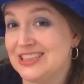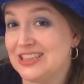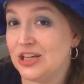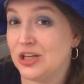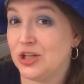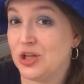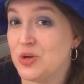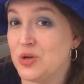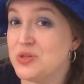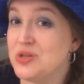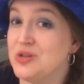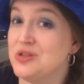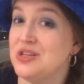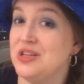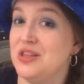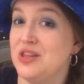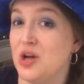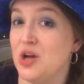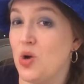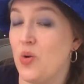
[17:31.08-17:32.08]
closer
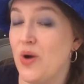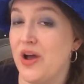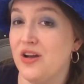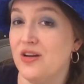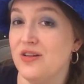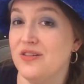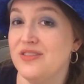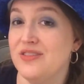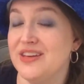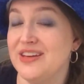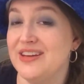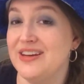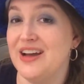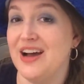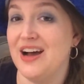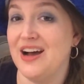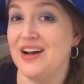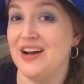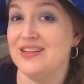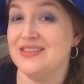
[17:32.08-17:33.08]
to the equator than
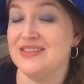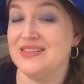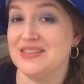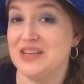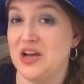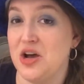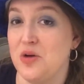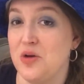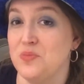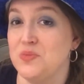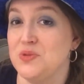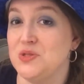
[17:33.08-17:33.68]
some.